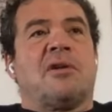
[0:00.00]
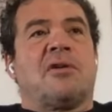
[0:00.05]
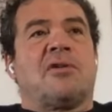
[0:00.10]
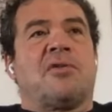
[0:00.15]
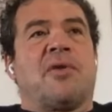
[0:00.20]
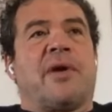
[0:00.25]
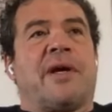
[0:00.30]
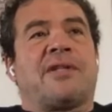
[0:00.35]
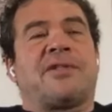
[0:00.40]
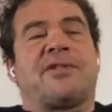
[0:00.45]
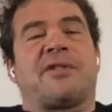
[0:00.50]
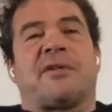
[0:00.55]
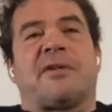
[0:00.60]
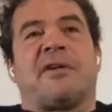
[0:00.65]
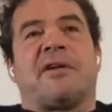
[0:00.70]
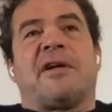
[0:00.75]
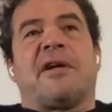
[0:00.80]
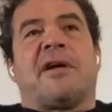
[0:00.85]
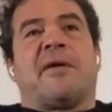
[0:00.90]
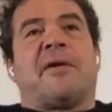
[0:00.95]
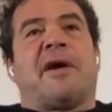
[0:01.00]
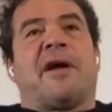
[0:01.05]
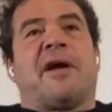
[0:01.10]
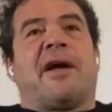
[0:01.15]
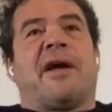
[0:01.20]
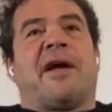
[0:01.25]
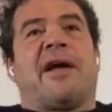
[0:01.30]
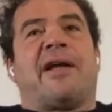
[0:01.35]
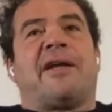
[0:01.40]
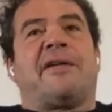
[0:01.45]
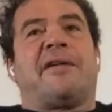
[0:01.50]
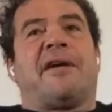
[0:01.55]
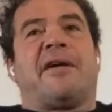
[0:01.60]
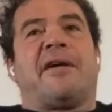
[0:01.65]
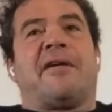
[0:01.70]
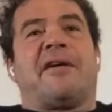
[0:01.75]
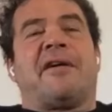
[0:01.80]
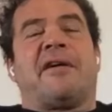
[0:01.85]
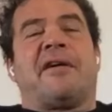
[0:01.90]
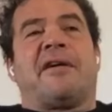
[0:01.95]
to answer and
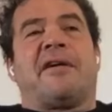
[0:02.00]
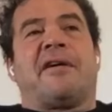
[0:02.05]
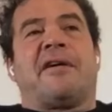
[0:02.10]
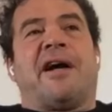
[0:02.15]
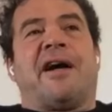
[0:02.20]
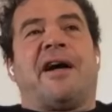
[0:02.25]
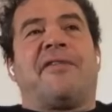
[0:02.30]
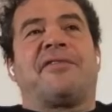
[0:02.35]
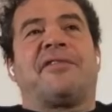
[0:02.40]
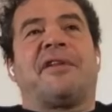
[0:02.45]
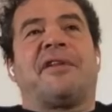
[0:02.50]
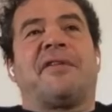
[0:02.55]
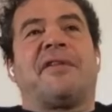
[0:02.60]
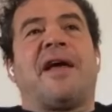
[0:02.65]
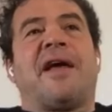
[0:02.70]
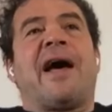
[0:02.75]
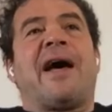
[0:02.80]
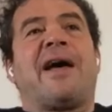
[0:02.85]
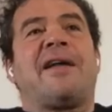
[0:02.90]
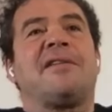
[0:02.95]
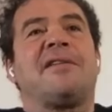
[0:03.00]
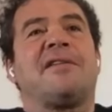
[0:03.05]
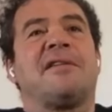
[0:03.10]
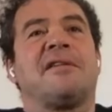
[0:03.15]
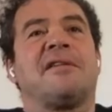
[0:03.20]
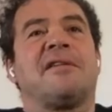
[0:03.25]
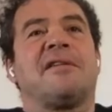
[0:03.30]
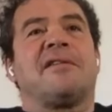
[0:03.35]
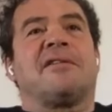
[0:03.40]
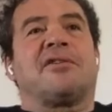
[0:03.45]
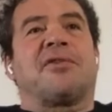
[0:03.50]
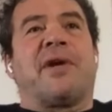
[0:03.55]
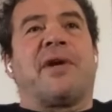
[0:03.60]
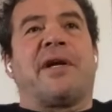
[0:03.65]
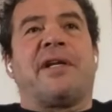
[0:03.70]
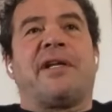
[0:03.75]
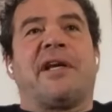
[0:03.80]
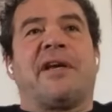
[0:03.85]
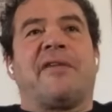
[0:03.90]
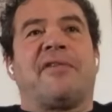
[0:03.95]
after that
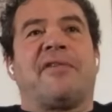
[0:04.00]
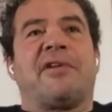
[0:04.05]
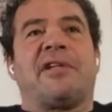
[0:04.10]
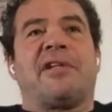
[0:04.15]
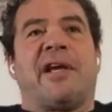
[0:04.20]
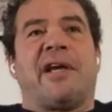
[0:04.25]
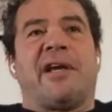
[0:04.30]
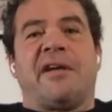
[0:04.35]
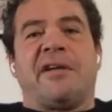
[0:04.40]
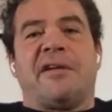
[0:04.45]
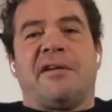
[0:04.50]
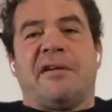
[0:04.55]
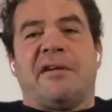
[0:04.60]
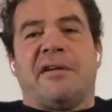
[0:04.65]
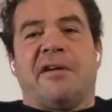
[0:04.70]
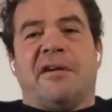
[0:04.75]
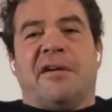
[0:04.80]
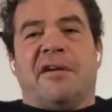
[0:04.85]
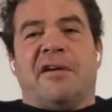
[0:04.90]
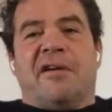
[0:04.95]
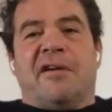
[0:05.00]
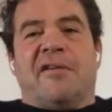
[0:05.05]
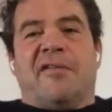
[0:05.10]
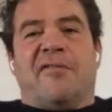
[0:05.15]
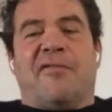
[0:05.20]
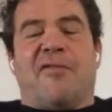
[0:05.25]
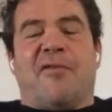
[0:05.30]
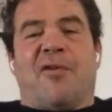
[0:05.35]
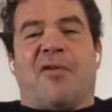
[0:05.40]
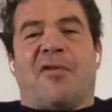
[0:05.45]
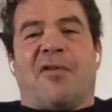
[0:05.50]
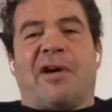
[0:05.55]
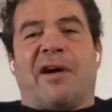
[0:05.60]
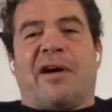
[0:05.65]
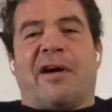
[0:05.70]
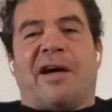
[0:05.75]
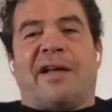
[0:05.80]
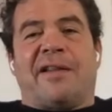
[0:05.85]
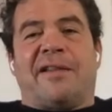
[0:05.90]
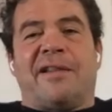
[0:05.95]
training every day for
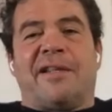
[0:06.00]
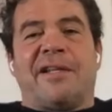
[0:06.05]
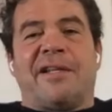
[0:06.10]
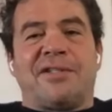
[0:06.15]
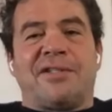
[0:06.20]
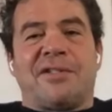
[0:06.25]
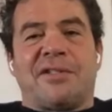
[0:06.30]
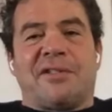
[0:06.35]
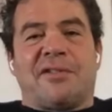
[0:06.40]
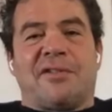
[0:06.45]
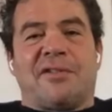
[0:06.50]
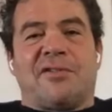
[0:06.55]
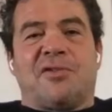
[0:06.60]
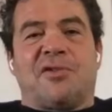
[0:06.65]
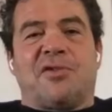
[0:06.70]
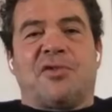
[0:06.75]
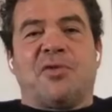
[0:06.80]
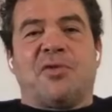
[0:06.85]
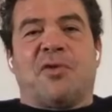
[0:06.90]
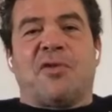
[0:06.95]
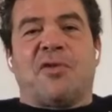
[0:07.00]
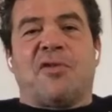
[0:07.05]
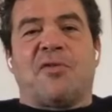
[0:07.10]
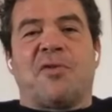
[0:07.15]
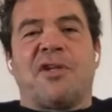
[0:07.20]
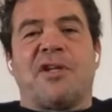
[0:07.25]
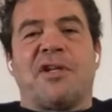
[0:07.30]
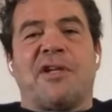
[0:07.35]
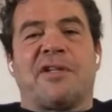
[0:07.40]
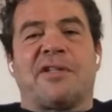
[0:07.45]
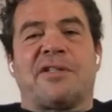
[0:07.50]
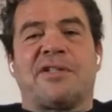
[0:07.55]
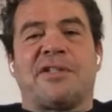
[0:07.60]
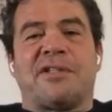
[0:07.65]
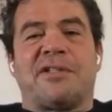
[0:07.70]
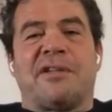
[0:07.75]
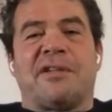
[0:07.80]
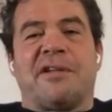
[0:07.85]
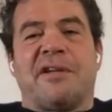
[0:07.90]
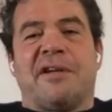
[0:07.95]
at least two or three
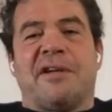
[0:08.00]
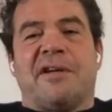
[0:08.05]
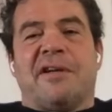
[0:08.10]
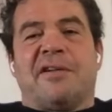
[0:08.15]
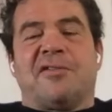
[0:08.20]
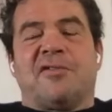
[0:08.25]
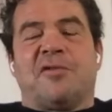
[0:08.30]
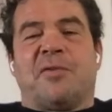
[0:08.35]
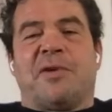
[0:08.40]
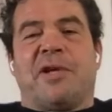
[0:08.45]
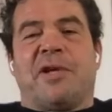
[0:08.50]
years to be